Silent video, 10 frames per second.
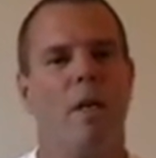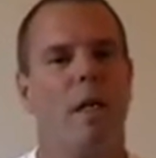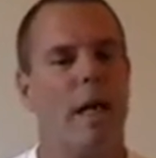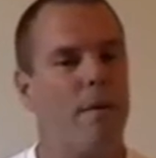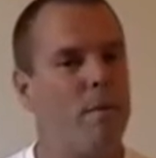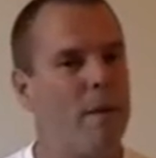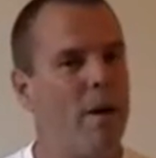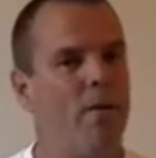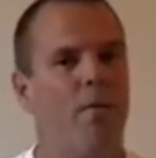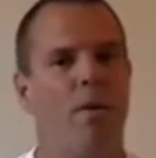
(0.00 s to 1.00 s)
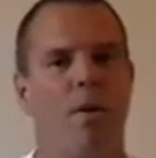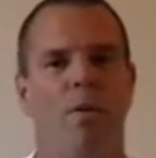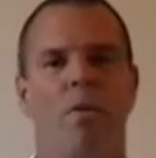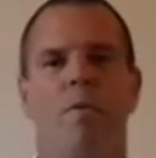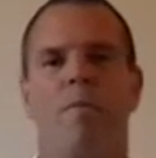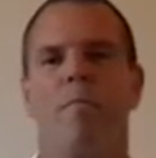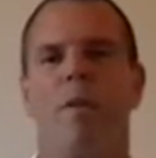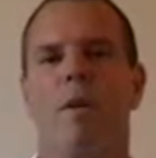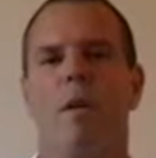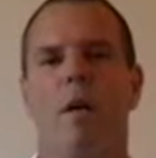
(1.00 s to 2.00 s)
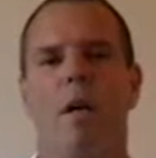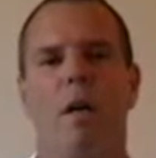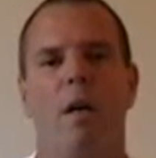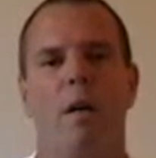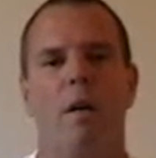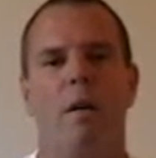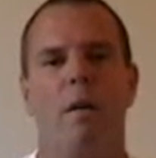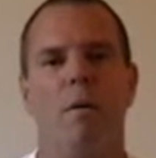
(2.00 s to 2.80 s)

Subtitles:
Kind of a mouthful, but